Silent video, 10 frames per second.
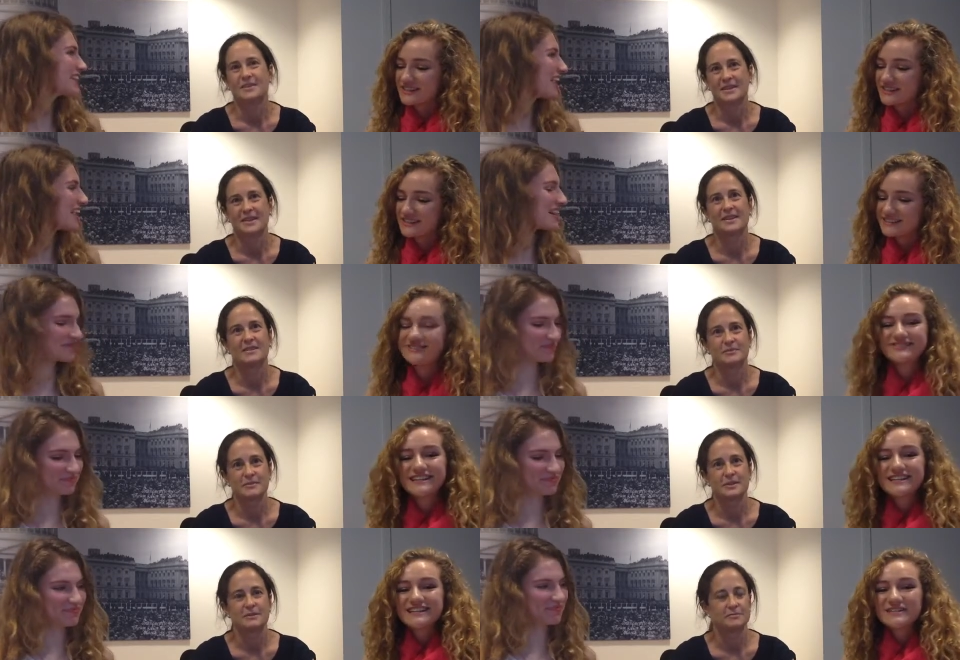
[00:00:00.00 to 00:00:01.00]
Speaker 1: yeah.
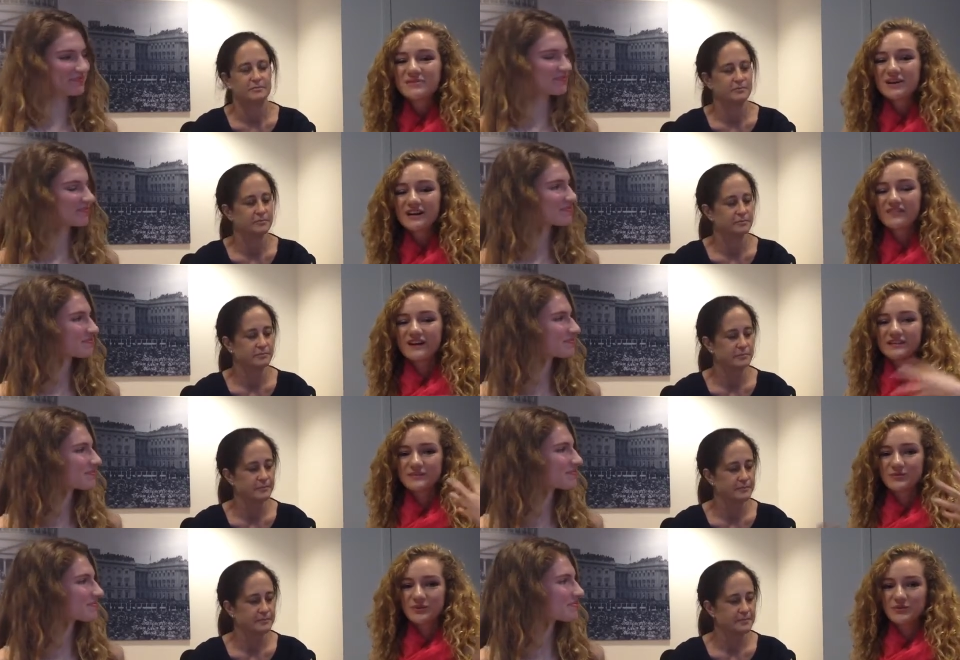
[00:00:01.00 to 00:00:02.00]
So, what advice
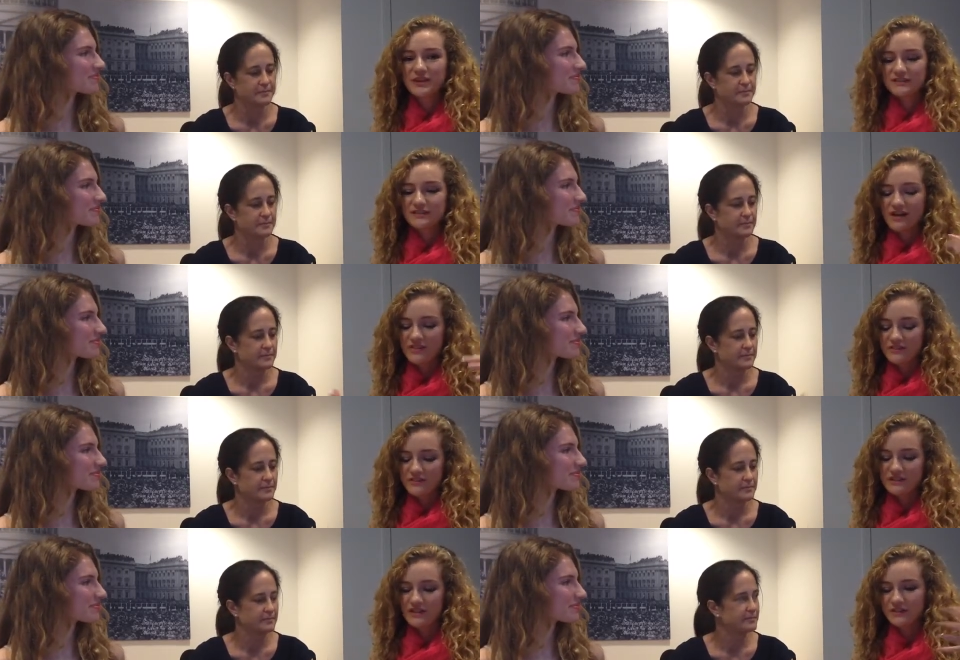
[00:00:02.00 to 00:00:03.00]
would you give to other
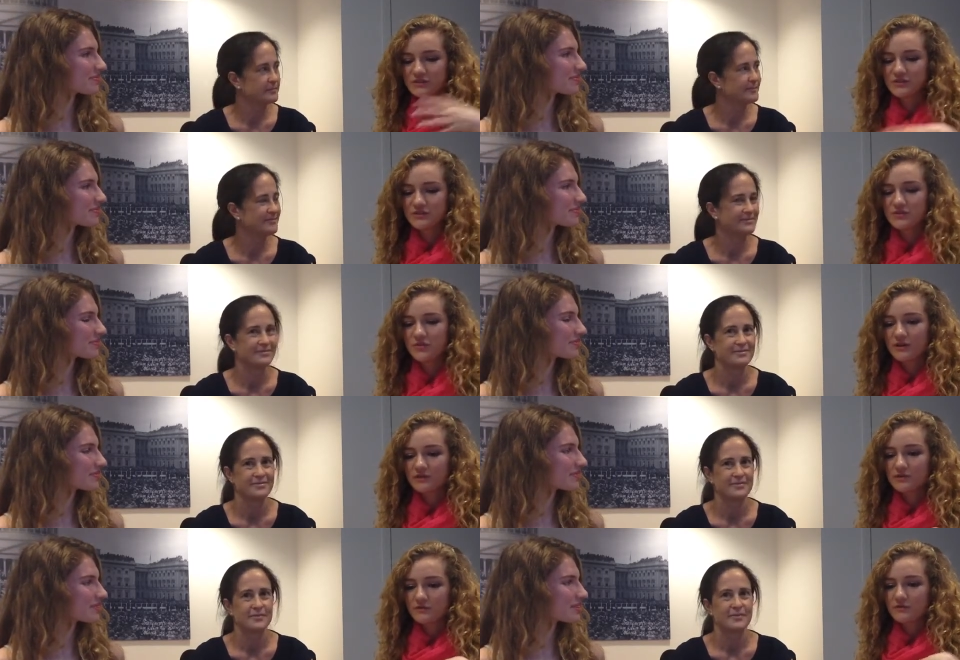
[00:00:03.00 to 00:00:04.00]
teenagers who want
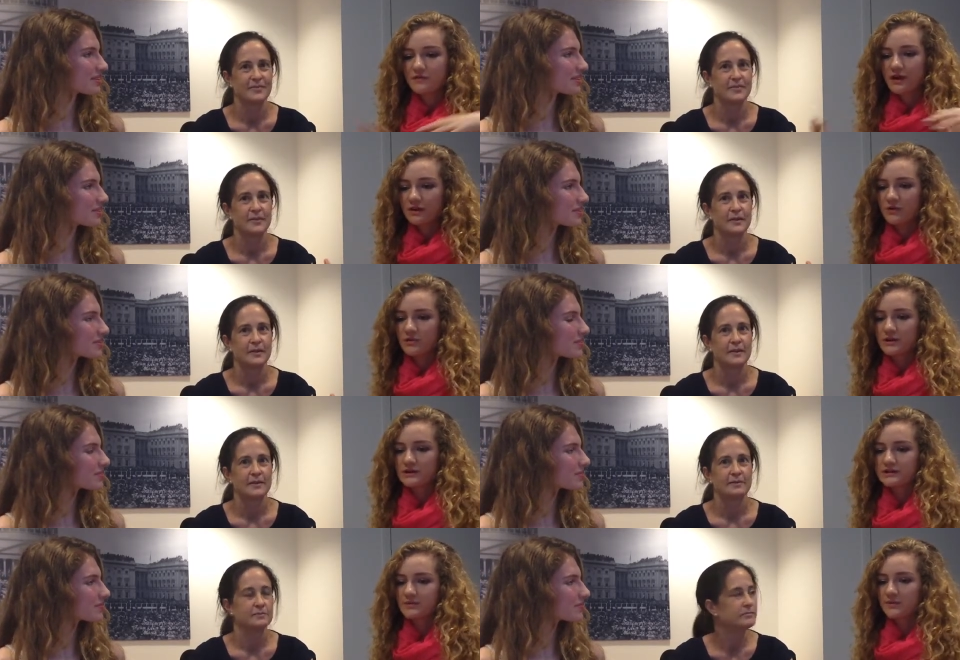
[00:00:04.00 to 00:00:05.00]
to follow in a
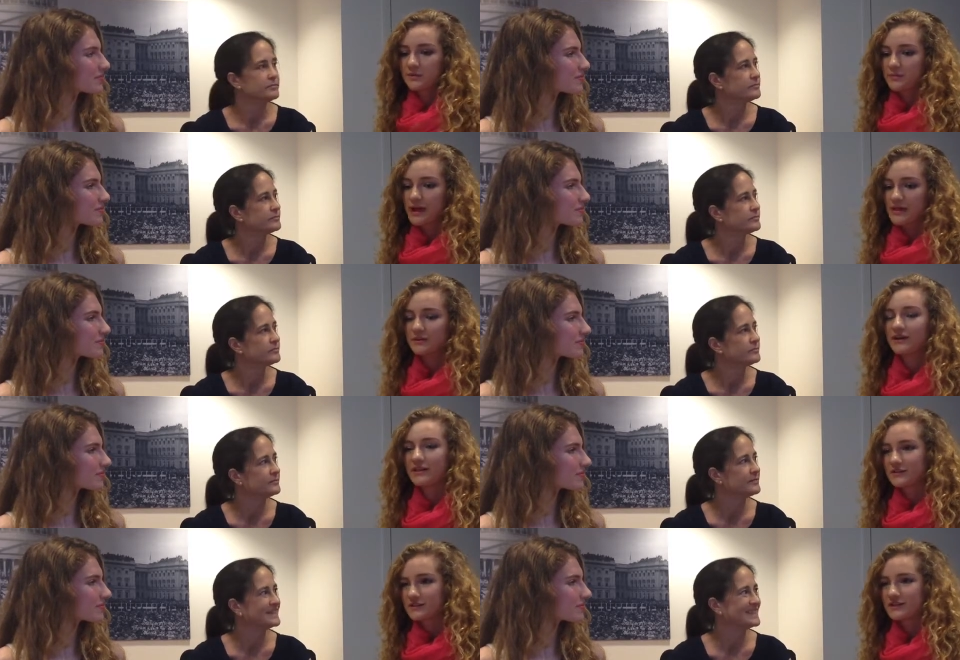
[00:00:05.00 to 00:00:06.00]
similar path, or not
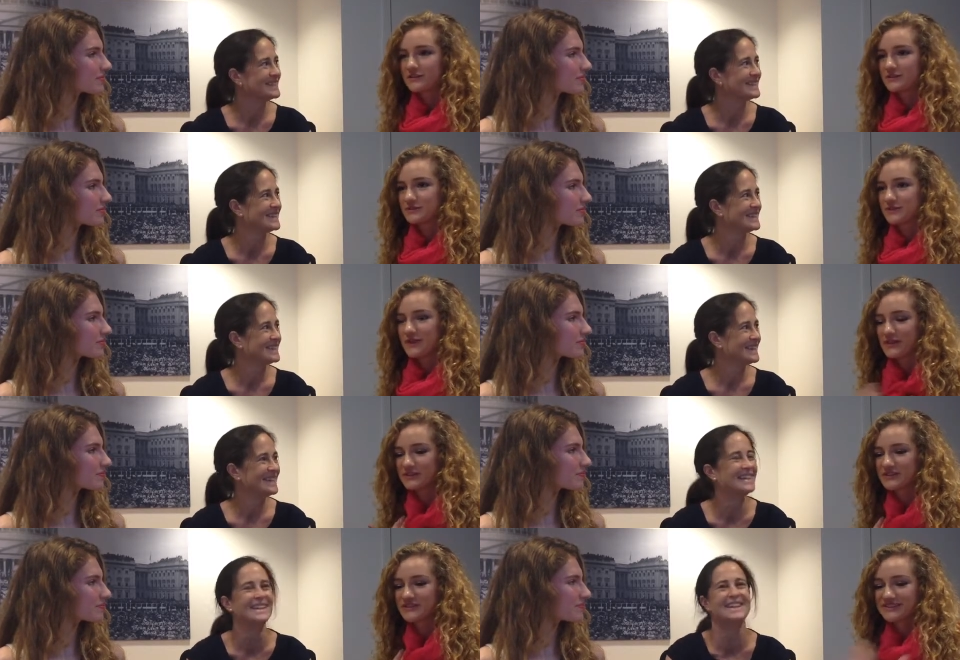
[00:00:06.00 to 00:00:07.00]
other teenagers, uh, other
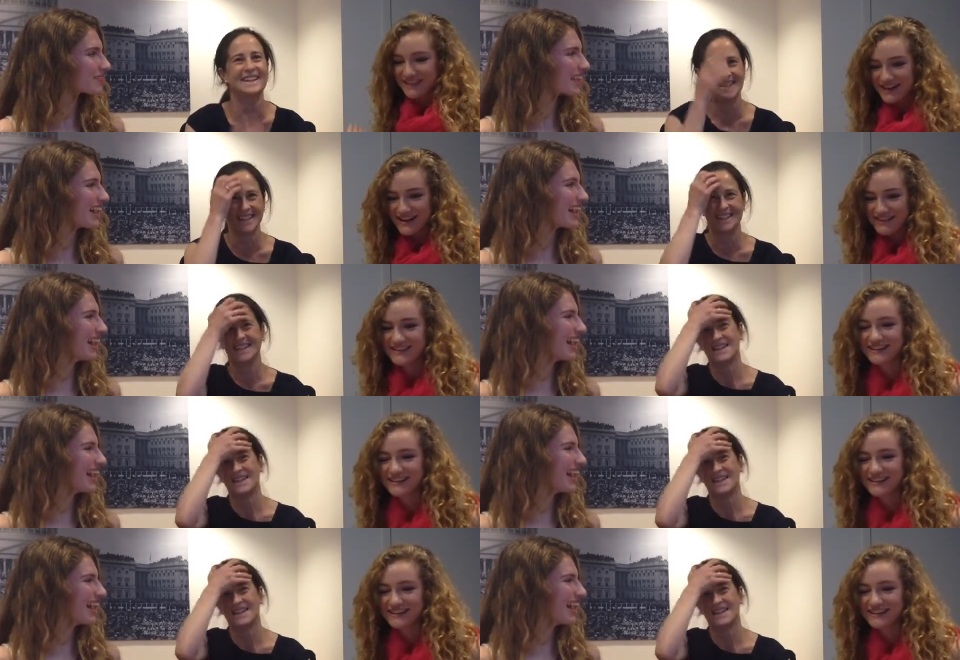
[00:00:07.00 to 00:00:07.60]
teenagers like us?